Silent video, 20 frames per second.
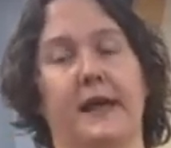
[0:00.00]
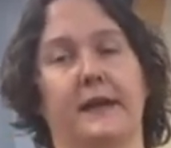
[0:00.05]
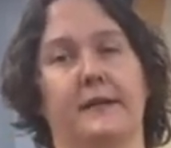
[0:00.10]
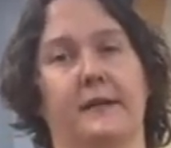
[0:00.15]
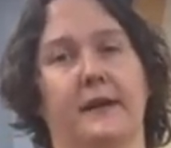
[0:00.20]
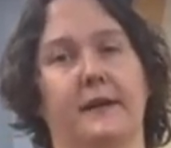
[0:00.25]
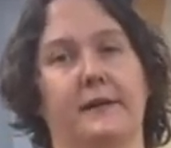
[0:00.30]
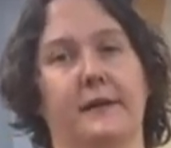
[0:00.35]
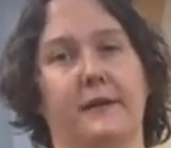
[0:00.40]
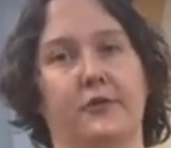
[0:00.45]

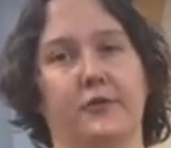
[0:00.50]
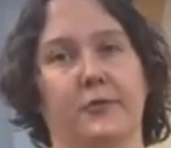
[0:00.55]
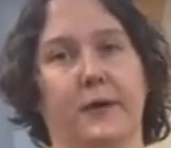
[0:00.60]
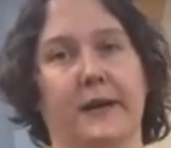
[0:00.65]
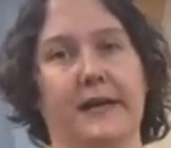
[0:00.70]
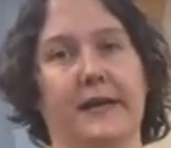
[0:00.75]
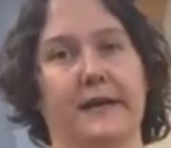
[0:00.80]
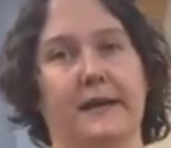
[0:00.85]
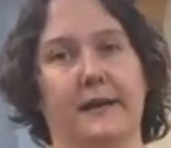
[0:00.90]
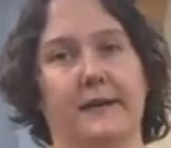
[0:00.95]

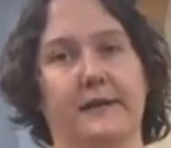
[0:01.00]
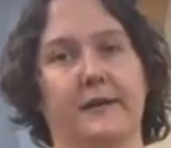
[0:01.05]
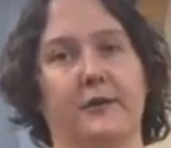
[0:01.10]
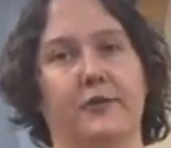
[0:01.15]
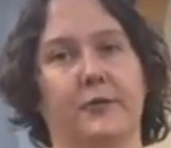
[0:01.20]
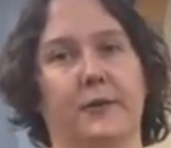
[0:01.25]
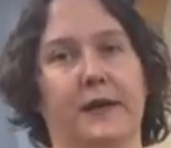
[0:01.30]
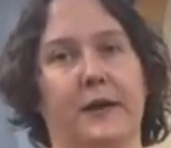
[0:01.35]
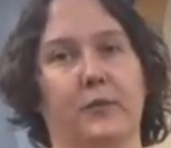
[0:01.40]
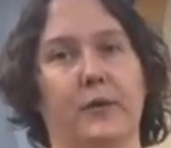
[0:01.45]
1920 and
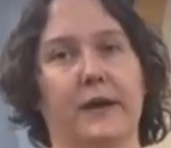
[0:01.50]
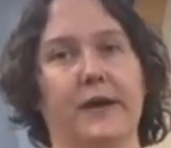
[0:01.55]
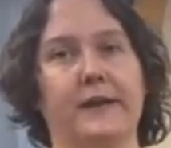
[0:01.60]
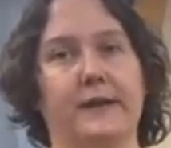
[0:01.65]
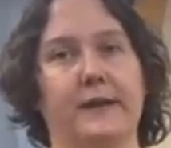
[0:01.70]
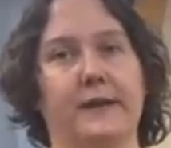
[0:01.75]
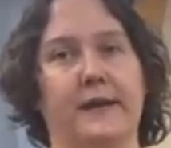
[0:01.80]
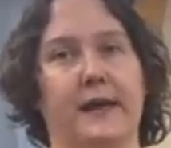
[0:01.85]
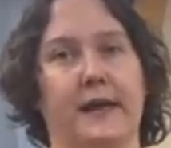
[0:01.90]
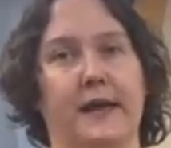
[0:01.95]
1921,